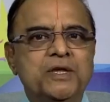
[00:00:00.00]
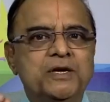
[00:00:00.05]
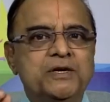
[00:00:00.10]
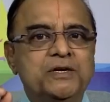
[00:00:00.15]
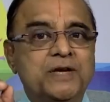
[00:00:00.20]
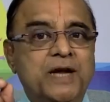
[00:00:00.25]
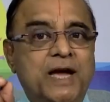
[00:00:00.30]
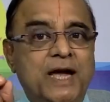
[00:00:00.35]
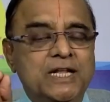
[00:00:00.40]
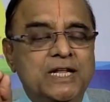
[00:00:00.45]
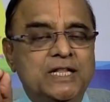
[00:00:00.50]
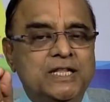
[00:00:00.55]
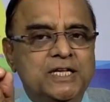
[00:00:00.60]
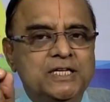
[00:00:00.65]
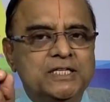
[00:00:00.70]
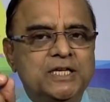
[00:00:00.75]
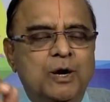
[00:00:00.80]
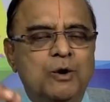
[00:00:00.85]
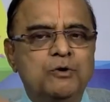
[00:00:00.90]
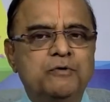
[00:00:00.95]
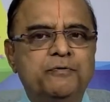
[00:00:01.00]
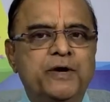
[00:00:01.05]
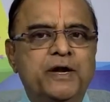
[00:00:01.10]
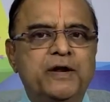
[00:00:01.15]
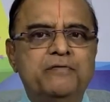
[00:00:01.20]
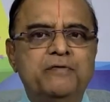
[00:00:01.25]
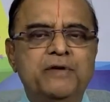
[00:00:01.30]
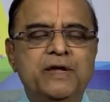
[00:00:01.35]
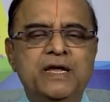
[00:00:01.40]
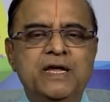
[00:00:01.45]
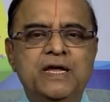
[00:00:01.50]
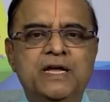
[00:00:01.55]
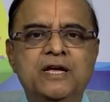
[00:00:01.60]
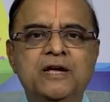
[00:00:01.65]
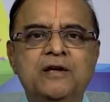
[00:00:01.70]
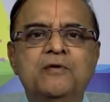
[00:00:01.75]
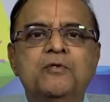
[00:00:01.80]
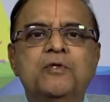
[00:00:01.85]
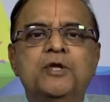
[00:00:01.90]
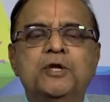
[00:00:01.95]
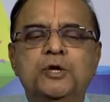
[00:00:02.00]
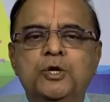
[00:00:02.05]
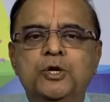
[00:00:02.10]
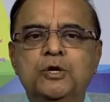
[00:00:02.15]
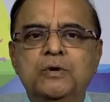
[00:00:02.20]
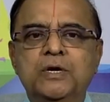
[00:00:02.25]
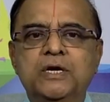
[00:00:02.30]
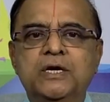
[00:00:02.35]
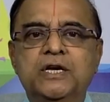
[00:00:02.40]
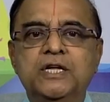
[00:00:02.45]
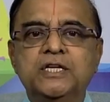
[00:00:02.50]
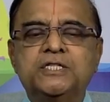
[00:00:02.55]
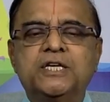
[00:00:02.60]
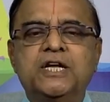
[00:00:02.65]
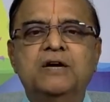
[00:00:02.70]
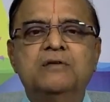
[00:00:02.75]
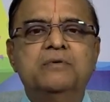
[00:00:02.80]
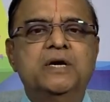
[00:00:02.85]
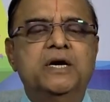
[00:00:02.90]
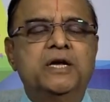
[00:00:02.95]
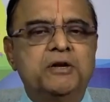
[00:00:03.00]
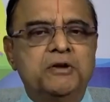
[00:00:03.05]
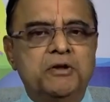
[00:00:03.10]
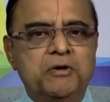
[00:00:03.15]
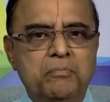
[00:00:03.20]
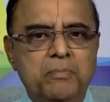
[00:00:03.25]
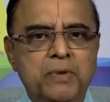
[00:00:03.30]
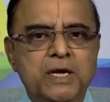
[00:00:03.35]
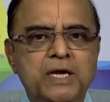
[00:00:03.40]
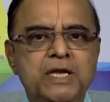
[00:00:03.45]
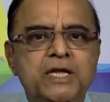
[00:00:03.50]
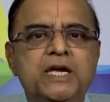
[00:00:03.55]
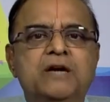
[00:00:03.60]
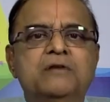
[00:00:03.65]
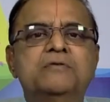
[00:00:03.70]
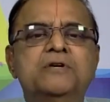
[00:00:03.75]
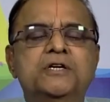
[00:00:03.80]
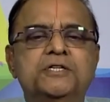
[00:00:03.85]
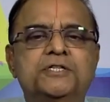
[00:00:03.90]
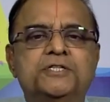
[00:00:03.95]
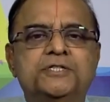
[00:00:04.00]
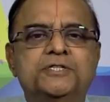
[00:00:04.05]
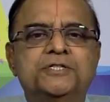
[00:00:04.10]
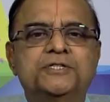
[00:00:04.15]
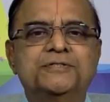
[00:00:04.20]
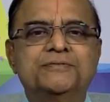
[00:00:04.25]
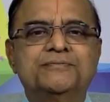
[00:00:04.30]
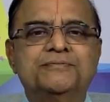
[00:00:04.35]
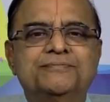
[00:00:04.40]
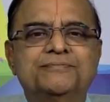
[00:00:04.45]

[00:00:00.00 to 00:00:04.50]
Try this out for a week. You will discover many hours.